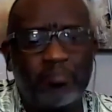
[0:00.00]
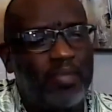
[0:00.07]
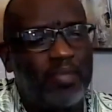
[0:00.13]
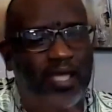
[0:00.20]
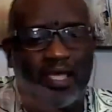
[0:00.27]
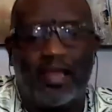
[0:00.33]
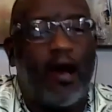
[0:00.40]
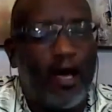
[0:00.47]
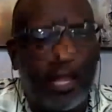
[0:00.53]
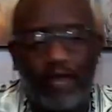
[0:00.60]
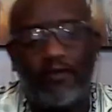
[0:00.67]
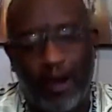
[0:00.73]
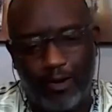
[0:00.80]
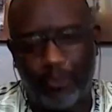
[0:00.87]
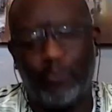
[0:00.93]
I mean, we got
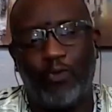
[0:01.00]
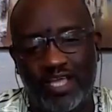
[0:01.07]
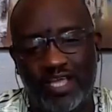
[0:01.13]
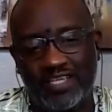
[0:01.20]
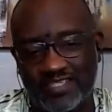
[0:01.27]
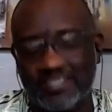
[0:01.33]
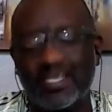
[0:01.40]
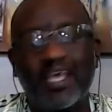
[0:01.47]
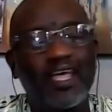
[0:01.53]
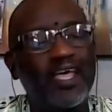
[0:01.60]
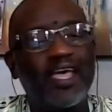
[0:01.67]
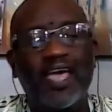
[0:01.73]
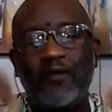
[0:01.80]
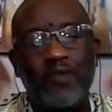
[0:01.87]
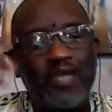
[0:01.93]
jerks
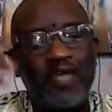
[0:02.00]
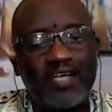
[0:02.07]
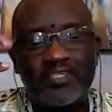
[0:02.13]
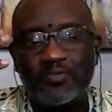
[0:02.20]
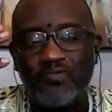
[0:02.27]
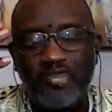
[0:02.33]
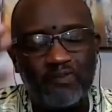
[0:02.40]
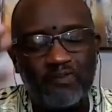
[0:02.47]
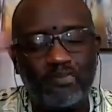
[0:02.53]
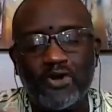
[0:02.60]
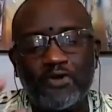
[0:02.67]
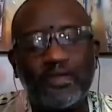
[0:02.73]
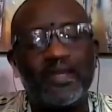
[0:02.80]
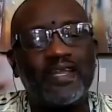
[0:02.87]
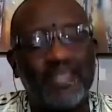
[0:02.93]
in all of
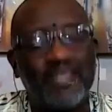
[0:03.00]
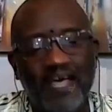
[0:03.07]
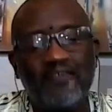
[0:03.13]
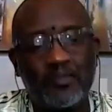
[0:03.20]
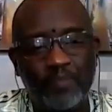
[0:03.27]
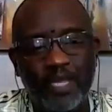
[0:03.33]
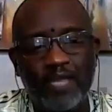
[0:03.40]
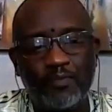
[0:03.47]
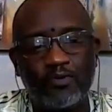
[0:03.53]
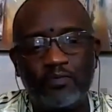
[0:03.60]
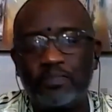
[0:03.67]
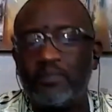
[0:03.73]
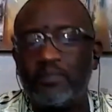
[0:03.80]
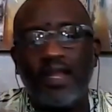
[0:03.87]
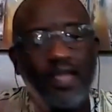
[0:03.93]
races, and we got
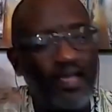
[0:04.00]
some really